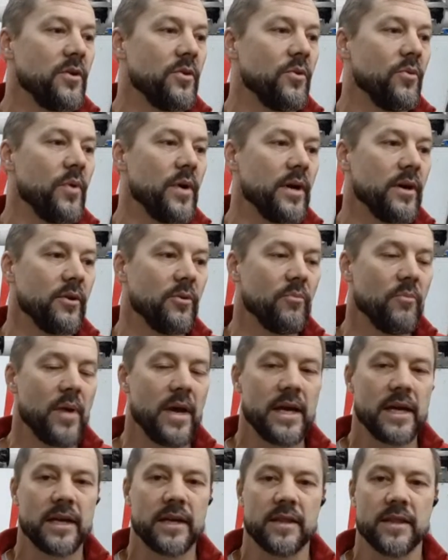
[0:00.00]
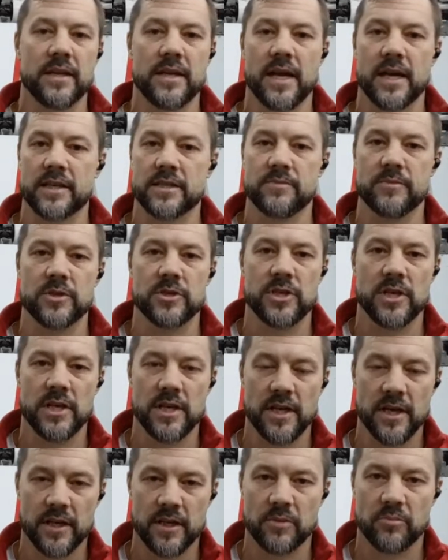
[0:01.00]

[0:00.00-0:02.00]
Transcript: will make the next machine a